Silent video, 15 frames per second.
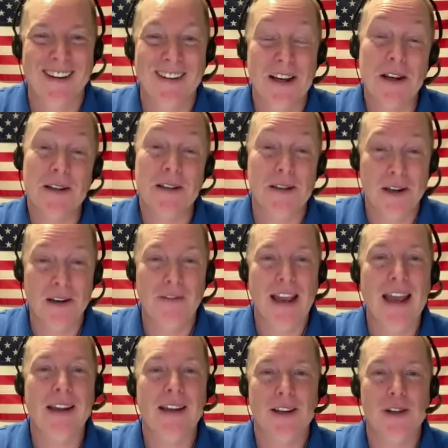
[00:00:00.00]
Well, there's an
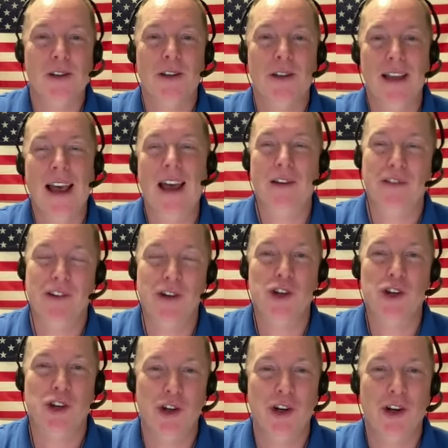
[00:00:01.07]
advantage to that for
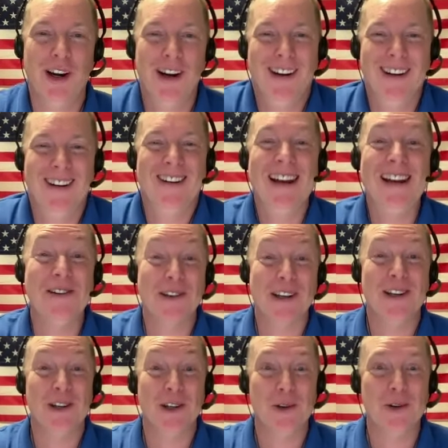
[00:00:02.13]
sure when you
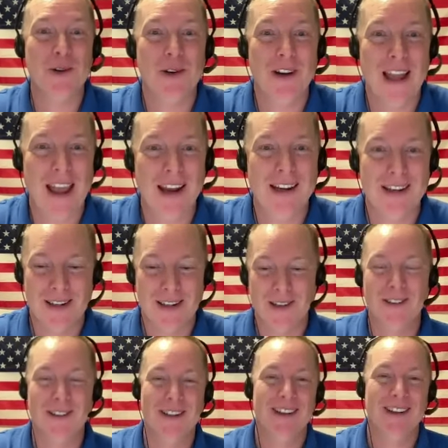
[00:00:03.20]
can choose your landing
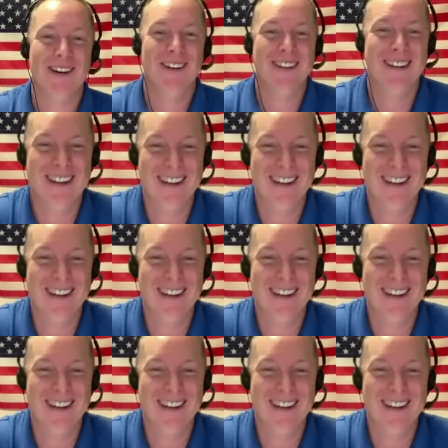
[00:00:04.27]
zone, you know?